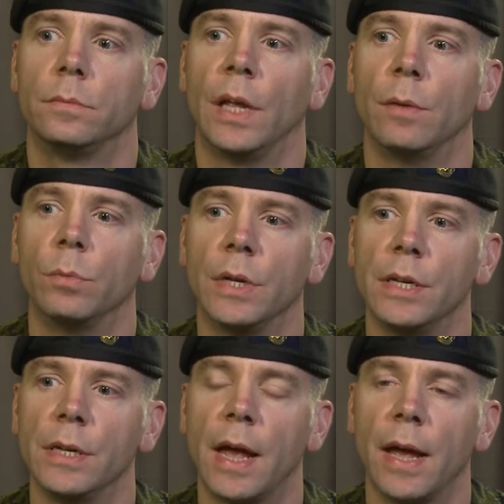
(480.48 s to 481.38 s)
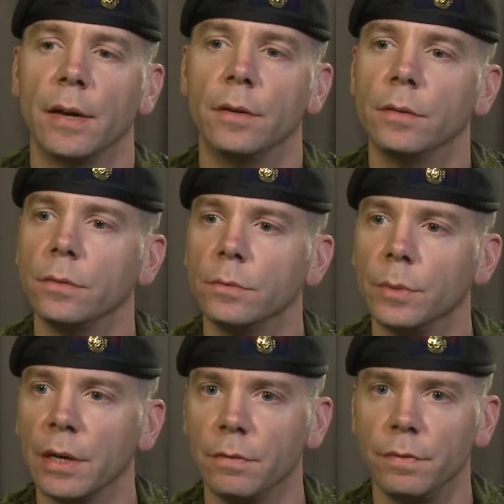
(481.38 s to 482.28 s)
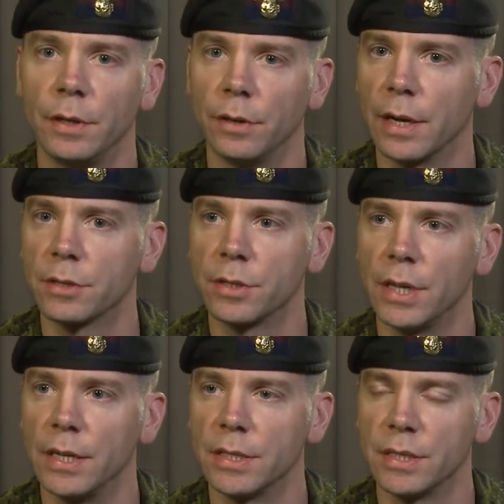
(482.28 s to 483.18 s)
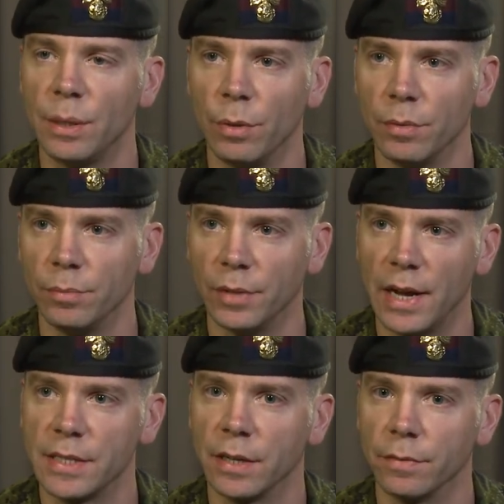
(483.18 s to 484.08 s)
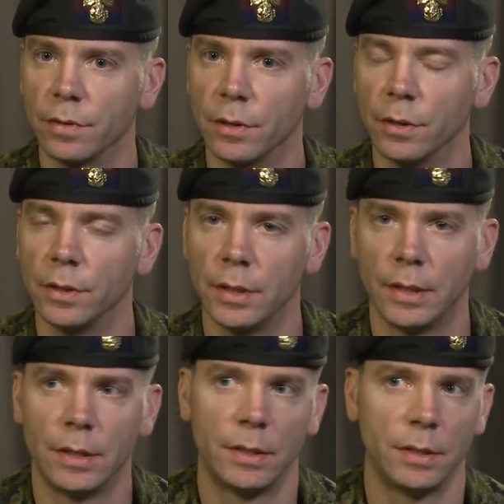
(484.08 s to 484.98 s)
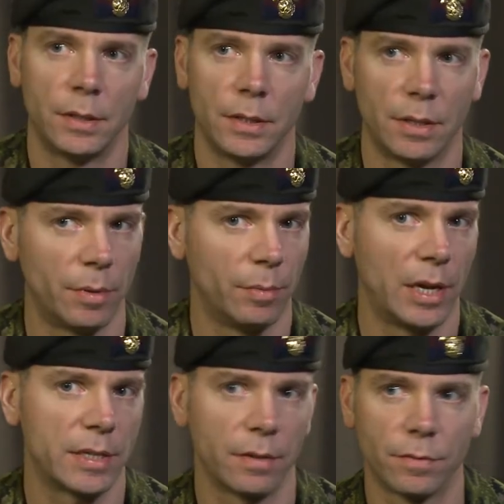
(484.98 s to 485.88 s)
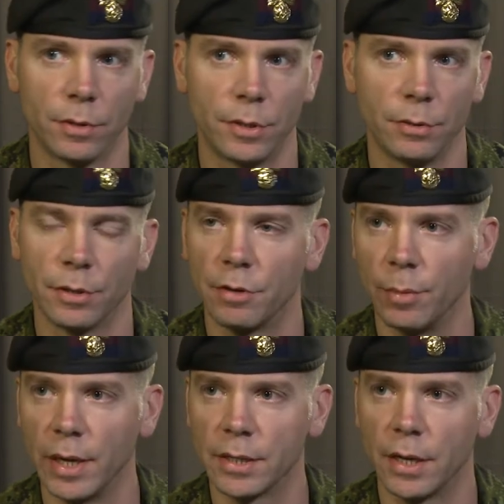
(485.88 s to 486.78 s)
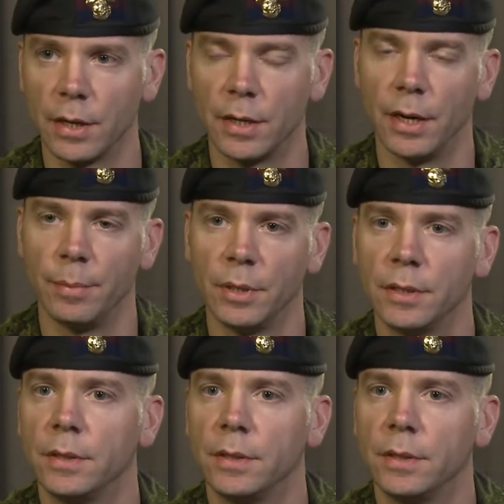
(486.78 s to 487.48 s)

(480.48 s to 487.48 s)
And we had field exercises, some of them lasting for 2 or 3 weeks at a time.